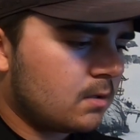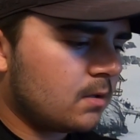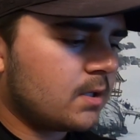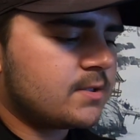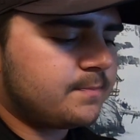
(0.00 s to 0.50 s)

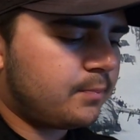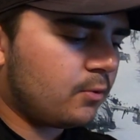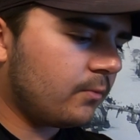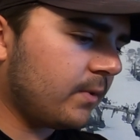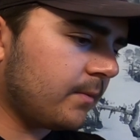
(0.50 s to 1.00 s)

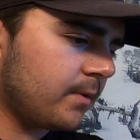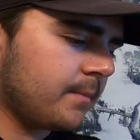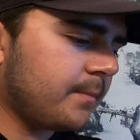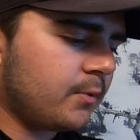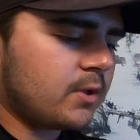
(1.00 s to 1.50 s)
We're
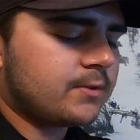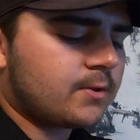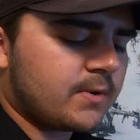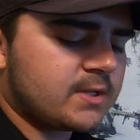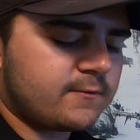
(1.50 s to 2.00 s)
gonna pull out the
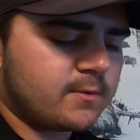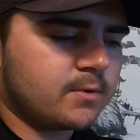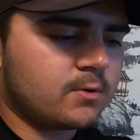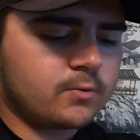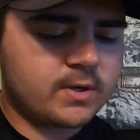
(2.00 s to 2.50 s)
rest of them
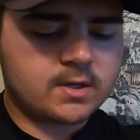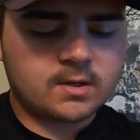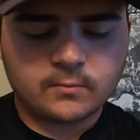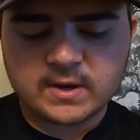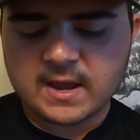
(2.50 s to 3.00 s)
real quick.
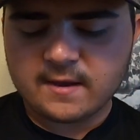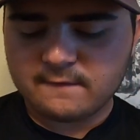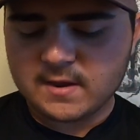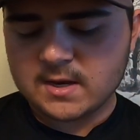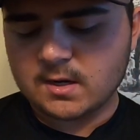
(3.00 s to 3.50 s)
We
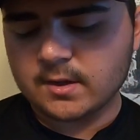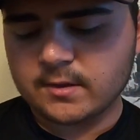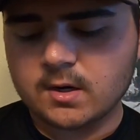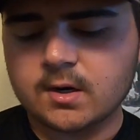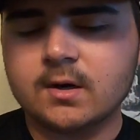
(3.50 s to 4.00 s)
have
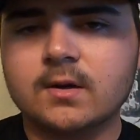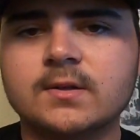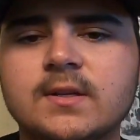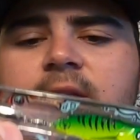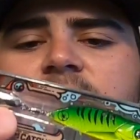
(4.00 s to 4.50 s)
another
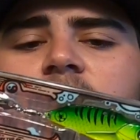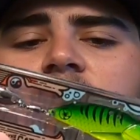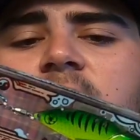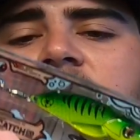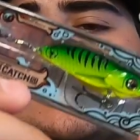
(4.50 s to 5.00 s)
Death Stalker, guys.